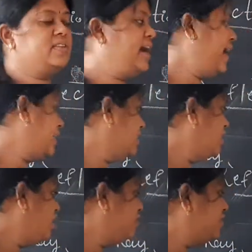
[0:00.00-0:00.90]

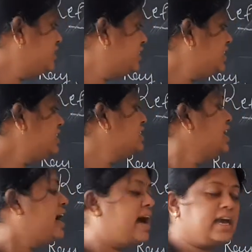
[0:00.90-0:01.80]
Angle of incidence,
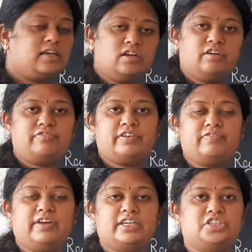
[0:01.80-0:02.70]
angle of
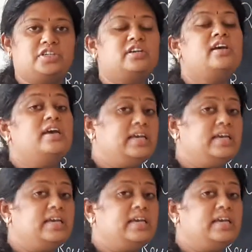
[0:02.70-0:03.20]
reflection,